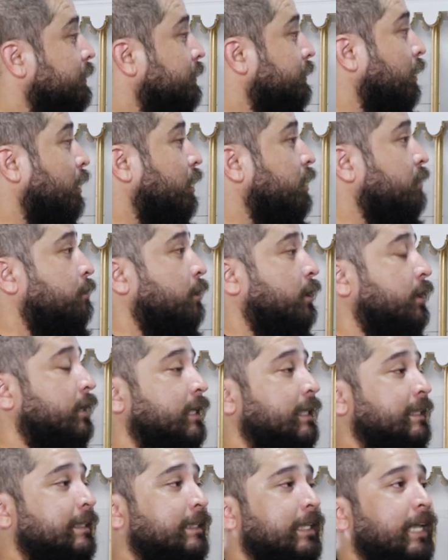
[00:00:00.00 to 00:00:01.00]
The hard part
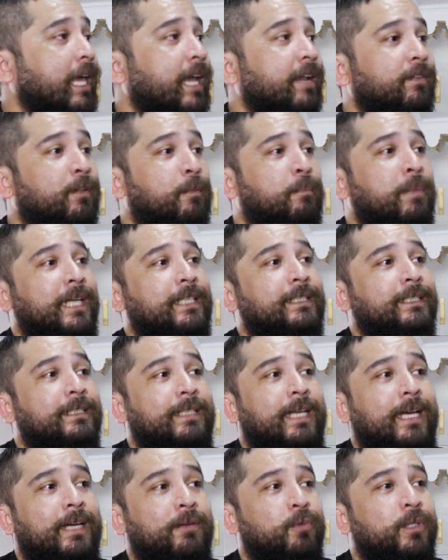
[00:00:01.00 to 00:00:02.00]
is a lot of the places
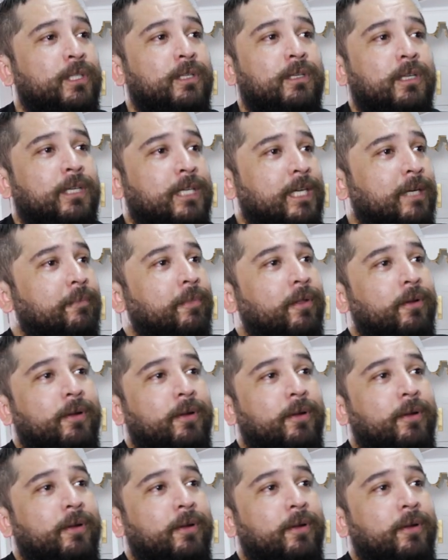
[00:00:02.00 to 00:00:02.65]
that when you look up,